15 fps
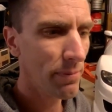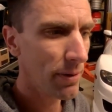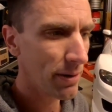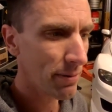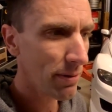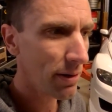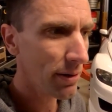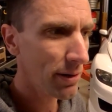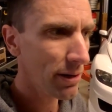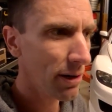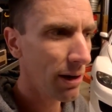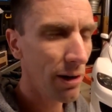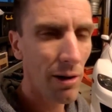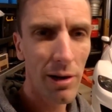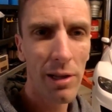I
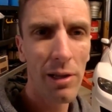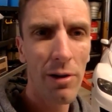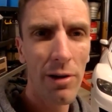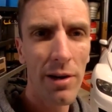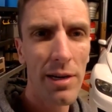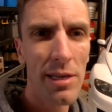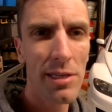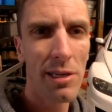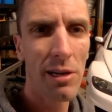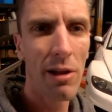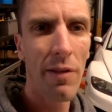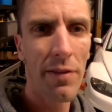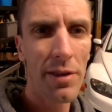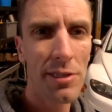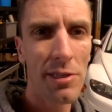like it like it is, and I
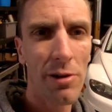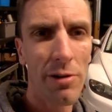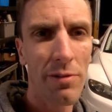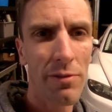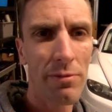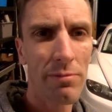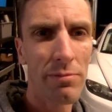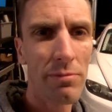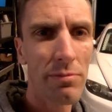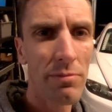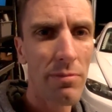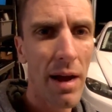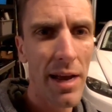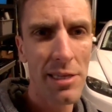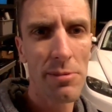like the historic
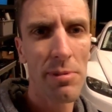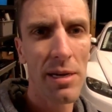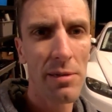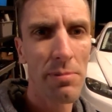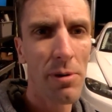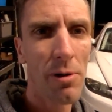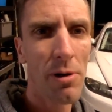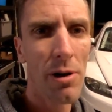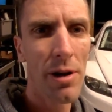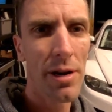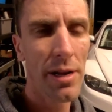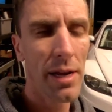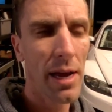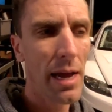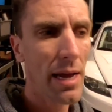aspect behind
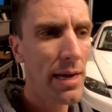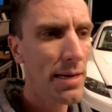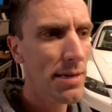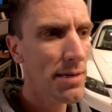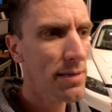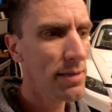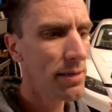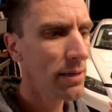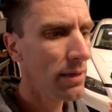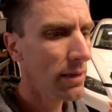it, and